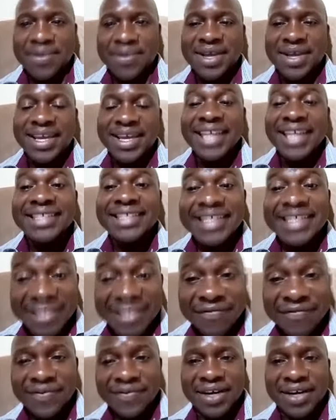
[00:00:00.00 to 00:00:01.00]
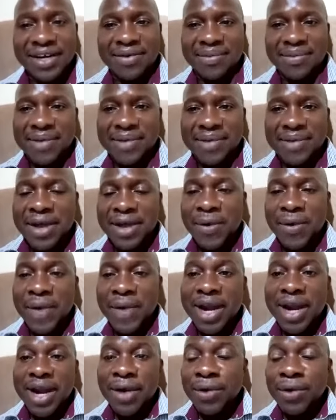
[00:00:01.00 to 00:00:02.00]
excessive freedom, where
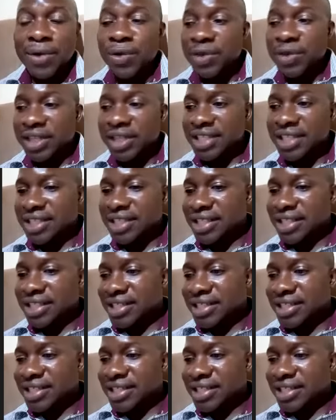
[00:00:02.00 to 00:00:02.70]
now you do things that